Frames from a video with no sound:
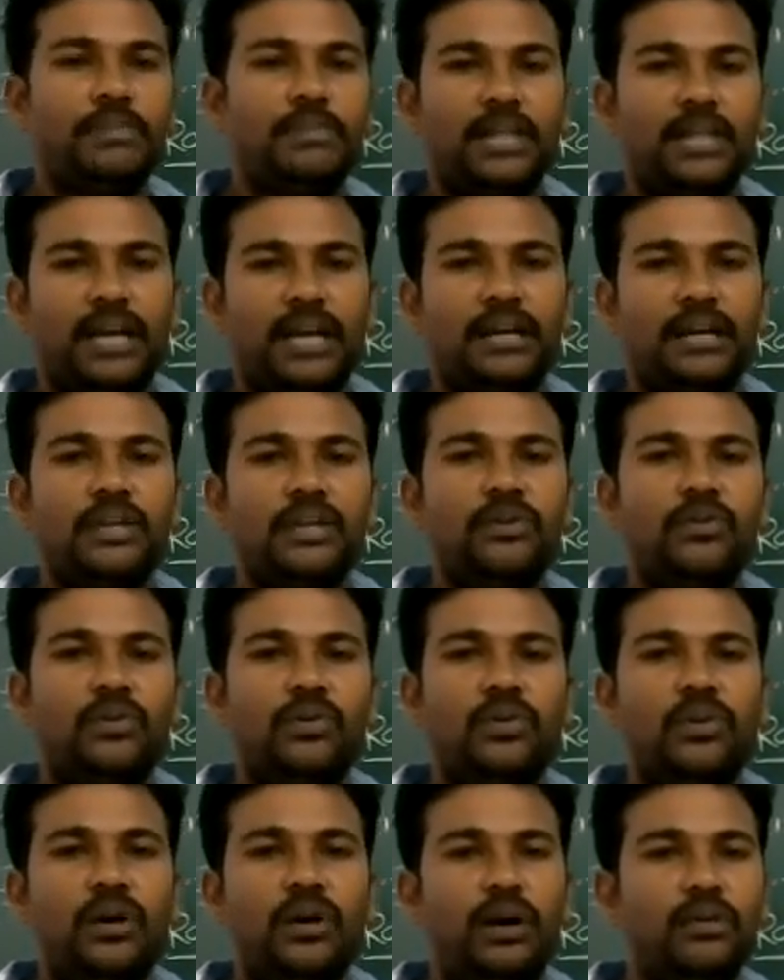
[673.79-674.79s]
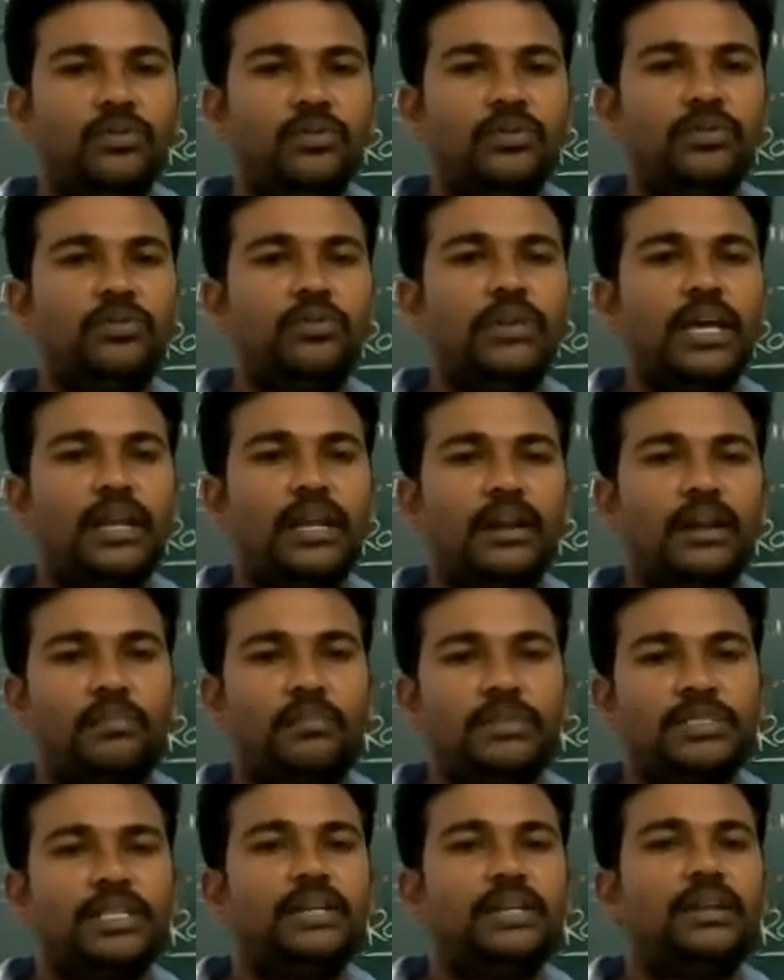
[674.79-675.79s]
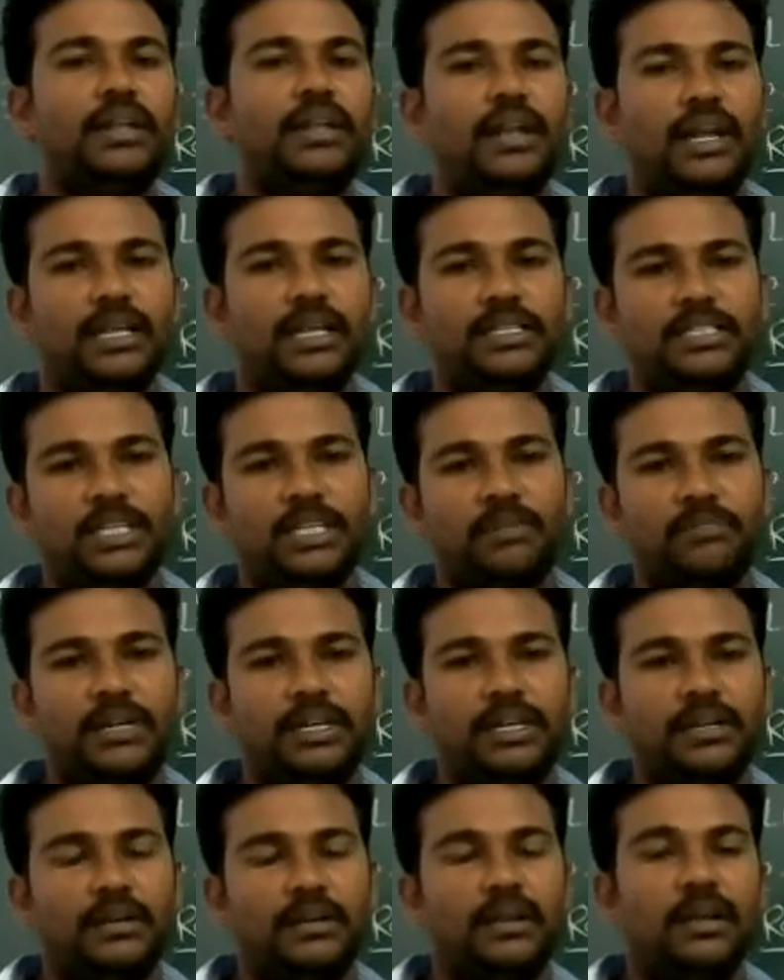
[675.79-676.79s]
Already you know how you can represent a line segment,